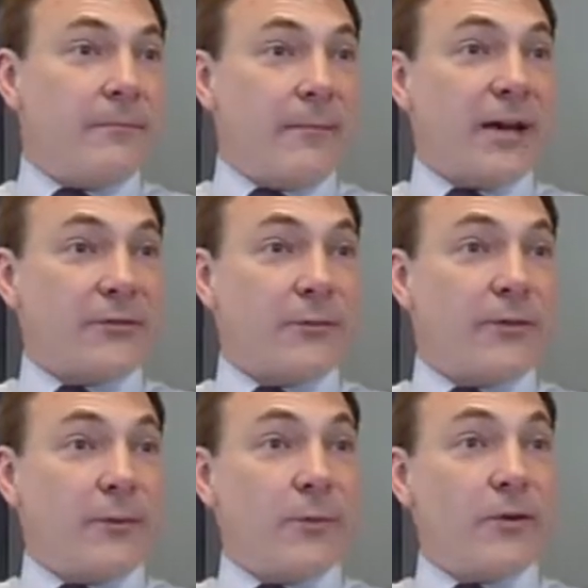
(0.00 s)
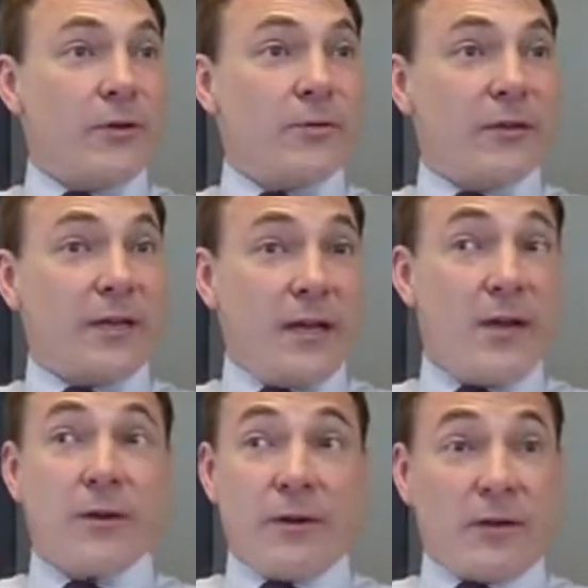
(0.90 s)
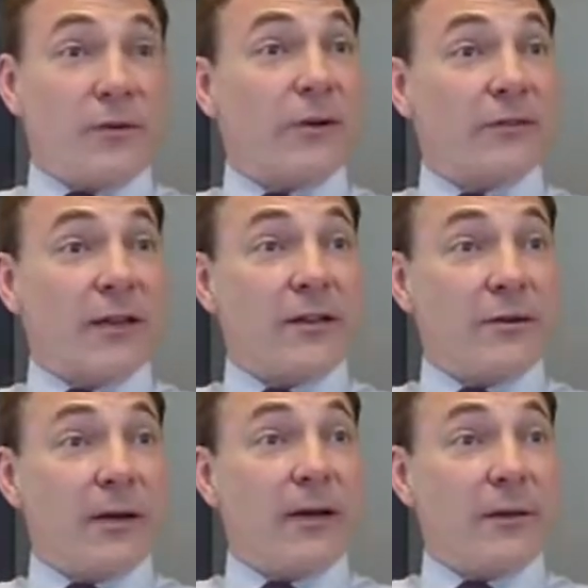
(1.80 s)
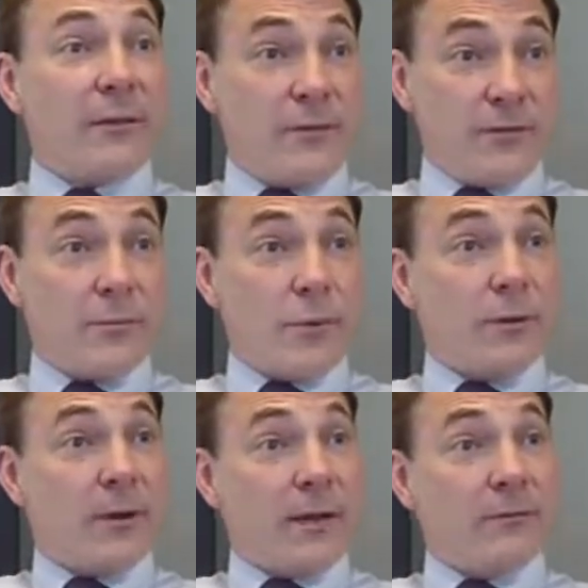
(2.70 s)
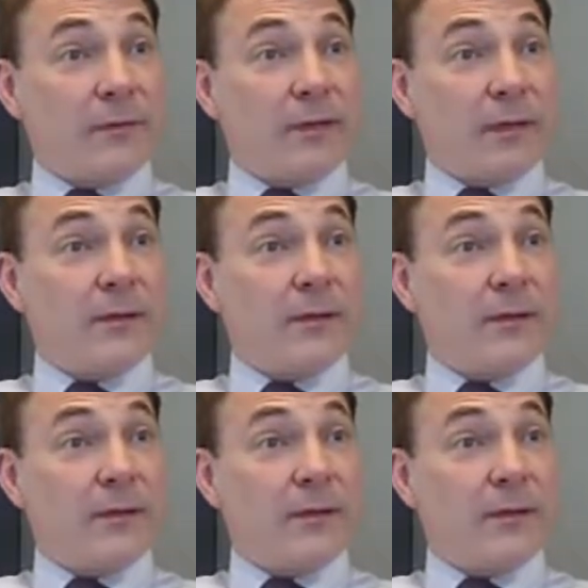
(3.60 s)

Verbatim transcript: mantra that we're using here and across IU Health is more around uh,